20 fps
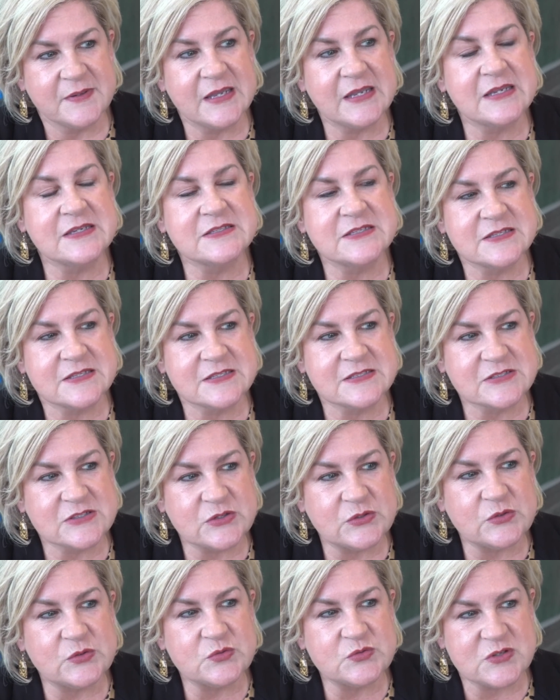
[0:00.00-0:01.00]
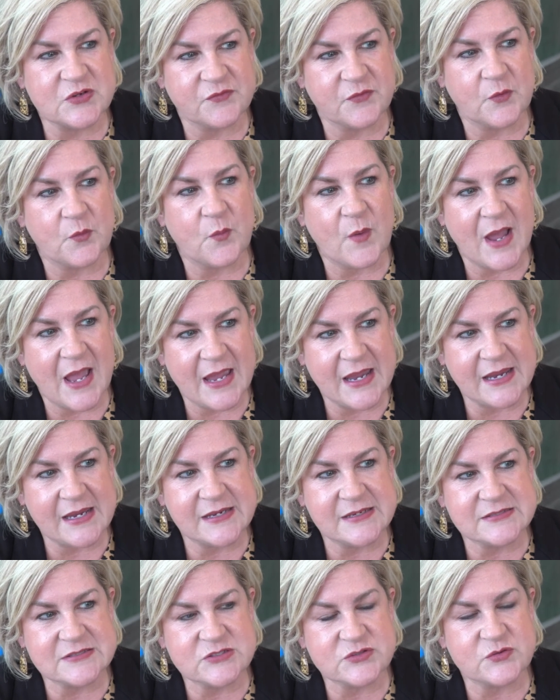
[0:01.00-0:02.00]
get into the school different
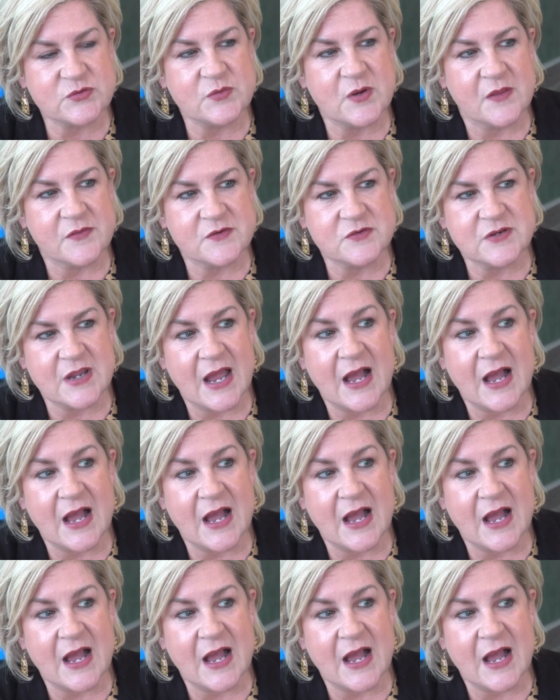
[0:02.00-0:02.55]
ways through other